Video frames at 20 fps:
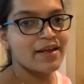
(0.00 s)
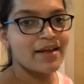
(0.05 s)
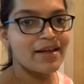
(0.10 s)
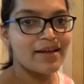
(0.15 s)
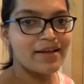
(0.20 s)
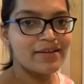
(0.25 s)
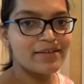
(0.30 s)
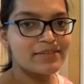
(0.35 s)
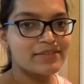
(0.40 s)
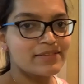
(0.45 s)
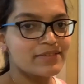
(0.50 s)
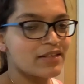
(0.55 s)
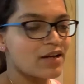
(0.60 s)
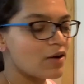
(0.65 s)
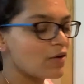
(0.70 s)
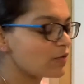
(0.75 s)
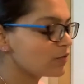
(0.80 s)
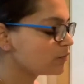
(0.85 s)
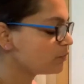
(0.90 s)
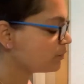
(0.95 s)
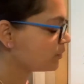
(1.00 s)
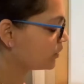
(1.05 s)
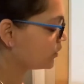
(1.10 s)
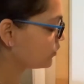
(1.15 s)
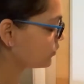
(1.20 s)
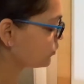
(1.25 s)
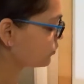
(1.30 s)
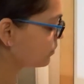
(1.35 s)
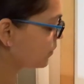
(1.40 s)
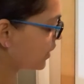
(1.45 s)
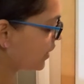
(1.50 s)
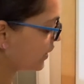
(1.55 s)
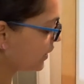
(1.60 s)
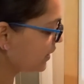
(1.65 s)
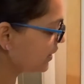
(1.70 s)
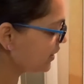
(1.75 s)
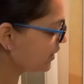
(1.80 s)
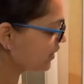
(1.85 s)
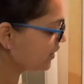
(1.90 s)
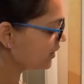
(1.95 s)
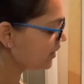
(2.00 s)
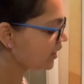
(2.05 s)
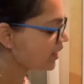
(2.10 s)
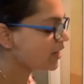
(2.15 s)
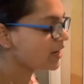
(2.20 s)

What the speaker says: E sound produced by E,